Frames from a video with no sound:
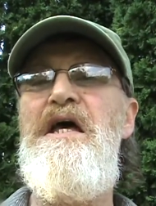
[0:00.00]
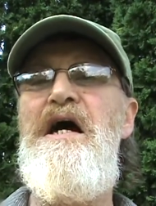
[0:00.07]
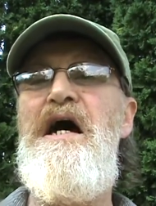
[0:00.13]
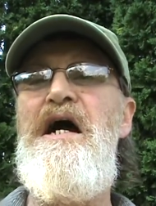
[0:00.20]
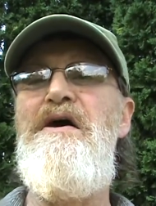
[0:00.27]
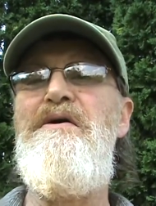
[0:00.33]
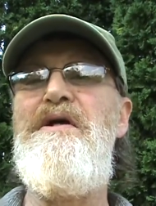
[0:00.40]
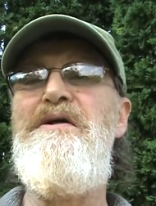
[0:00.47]

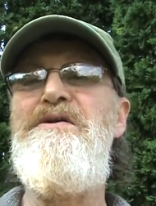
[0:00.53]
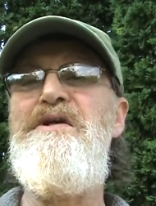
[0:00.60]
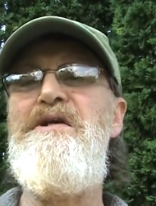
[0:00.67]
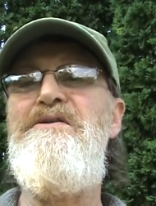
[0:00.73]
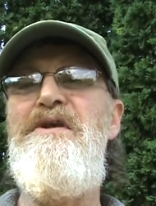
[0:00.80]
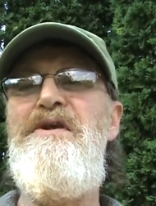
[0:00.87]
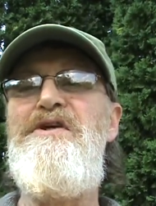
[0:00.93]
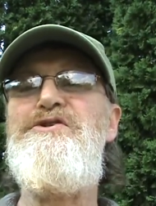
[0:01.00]
arrogant,
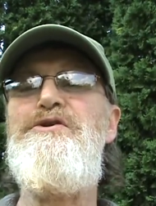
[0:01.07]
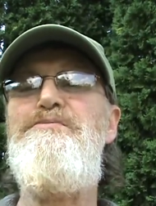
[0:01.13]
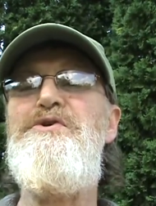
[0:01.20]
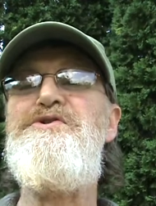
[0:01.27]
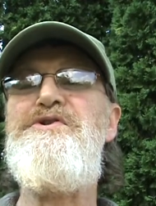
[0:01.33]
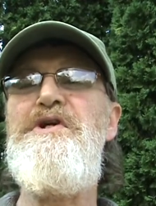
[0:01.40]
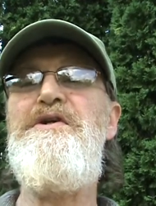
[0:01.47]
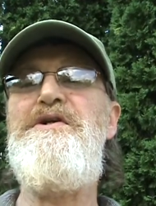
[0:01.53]
the
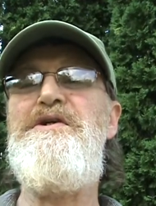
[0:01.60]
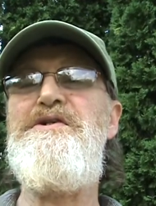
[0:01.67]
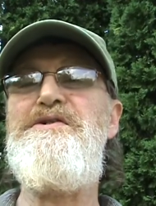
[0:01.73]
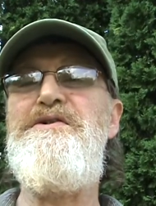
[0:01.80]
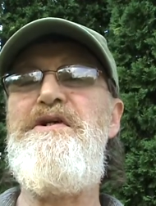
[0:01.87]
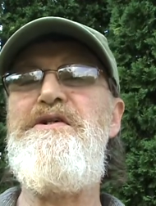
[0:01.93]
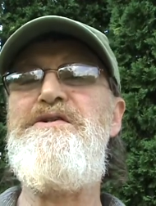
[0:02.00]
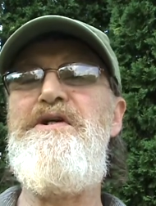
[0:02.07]

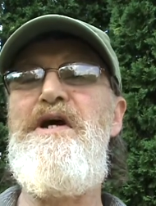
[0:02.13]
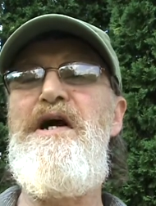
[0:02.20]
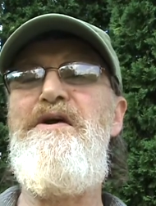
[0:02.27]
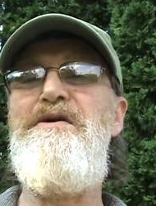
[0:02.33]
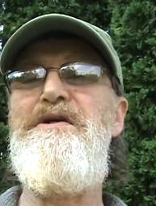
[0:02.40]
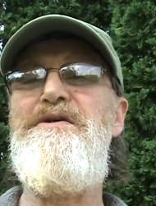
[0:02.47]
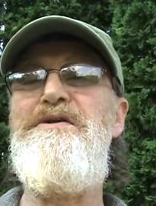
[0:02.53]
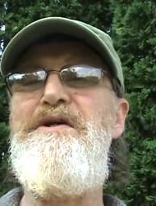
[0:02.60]
superciliousness, the
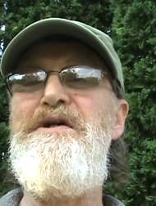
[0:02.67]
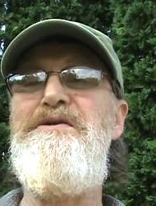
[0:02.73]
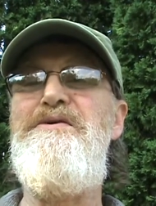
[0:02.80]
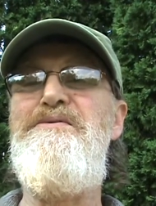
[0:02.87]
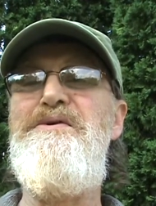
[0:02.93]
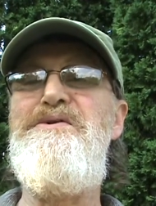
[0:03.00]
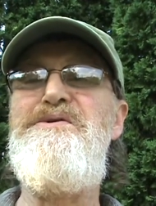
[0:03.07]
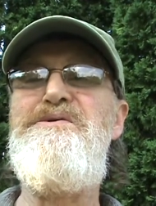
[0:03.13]
arrogant
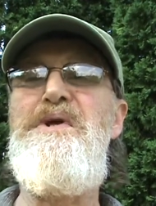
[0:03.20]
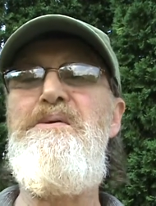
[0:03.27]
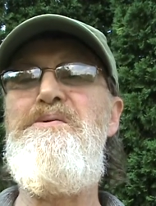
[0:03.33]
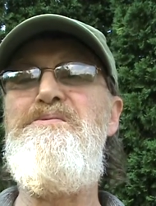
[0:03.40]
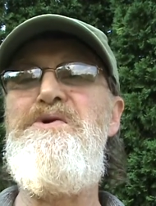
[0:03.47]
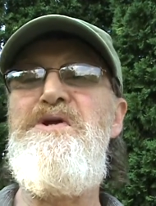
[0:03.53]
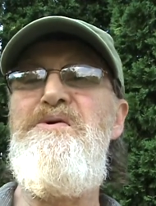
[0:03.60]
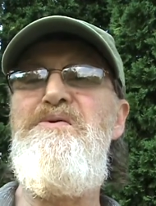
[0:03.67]
ignorance. You,
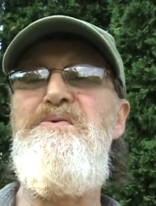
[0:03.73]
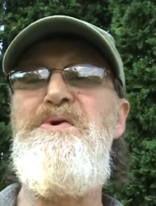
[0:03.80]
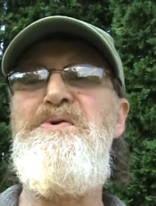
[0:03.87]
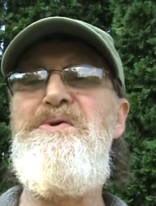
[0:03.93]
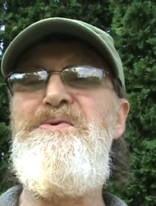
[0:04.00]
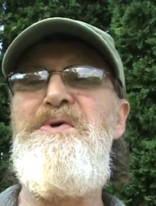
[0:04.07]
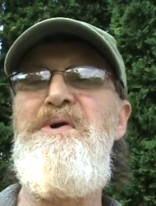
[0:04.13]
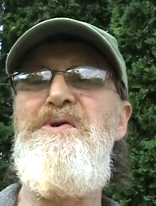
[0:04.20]
you know, we're
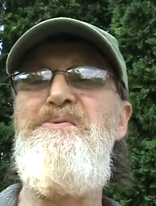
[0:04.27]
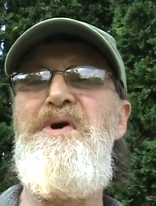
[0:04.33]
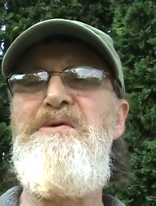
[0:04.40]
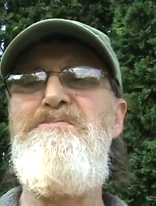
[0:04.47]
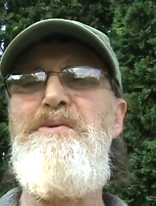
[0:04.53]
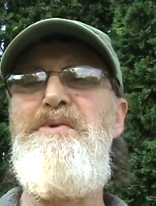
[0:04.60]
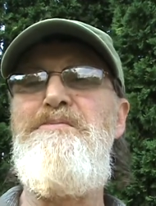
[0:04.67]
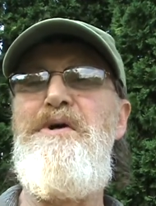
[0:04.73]
doing all the work.
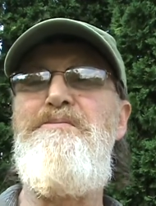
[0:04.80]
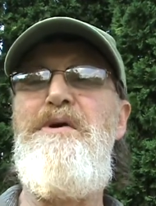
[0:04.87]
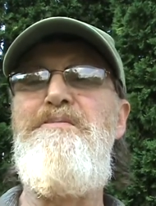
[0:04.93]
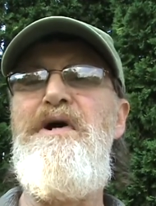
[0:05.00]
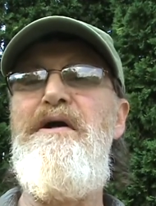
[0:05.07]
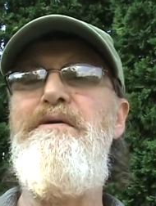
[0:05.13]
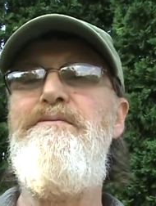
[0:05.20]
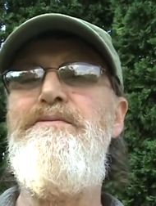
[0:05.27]
Blah, blah, blah,
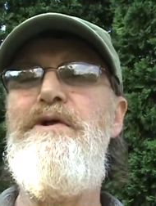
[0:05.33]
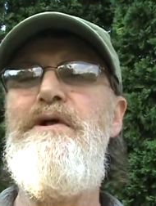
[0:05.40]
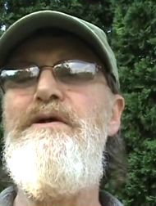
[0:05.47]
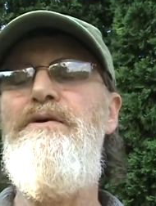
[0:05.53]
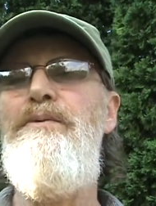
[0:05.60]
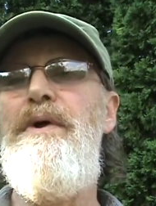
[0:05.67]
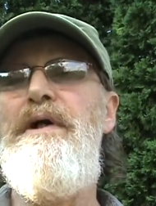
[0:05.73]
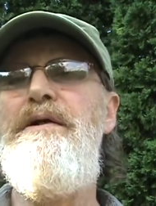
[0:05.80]
blah, Yeah,
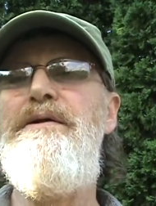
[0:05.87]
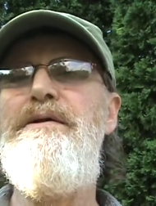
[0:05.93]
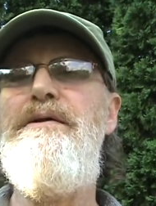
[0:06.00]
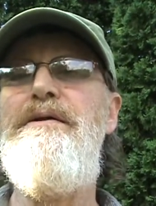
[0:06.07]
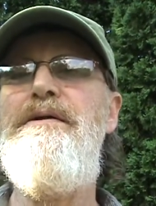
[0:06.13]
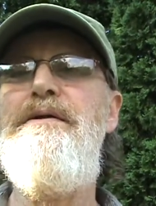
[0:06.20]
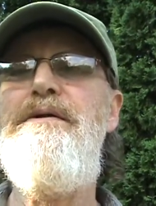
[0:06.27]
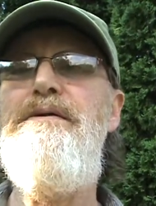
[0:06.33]
right.
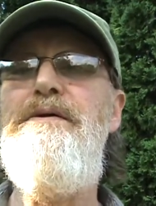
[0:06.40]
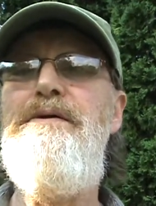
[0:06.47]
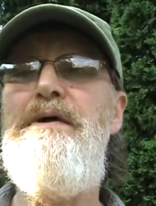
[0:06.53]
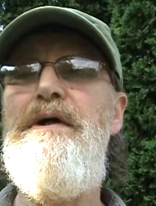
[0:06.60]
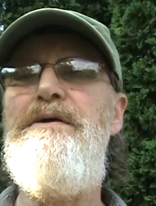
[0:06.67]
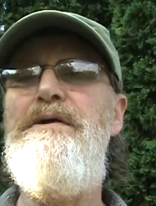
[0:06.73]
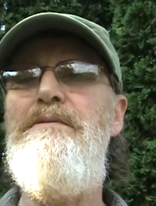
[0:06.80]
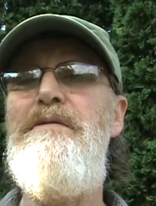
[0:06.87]
And you
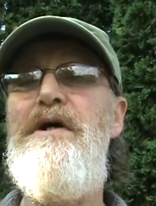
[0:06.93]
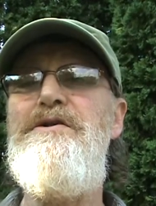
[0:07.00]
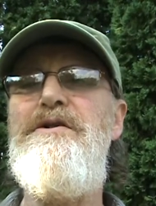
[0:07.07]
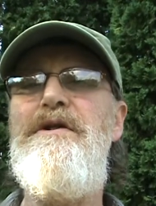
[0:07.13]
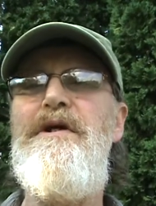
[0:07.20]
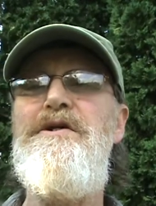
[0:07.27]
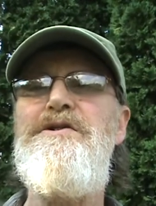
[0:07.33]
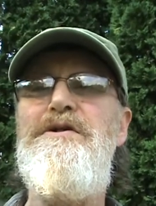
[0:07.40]
got the
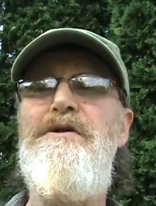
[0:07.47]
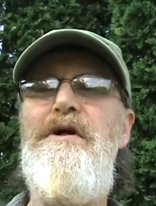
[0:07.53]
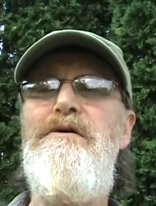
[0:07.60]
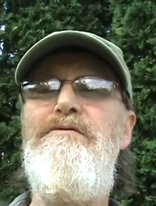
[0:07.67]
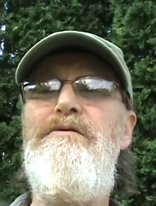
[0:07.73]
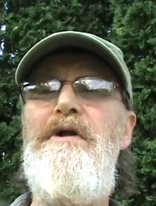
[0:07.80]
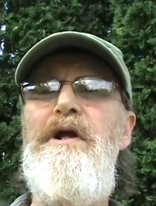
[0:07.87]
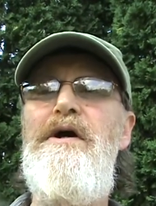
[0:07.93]
imagination
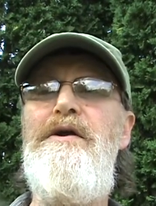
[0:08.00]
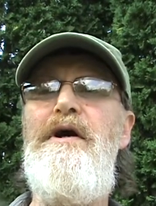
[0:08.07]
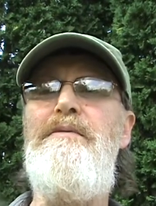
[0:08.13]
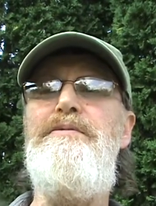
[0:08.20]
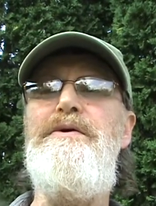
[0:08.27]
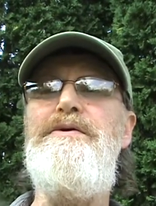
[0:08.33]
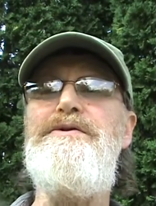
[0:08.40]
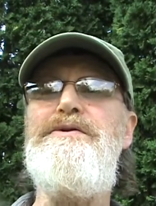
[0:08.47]
of
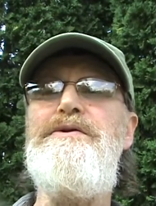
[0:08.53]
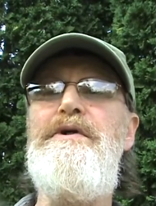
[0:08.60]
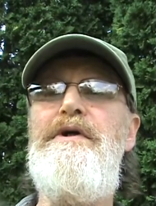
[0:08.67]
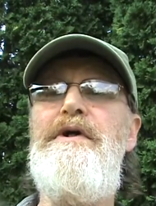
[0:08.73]
clodhoppers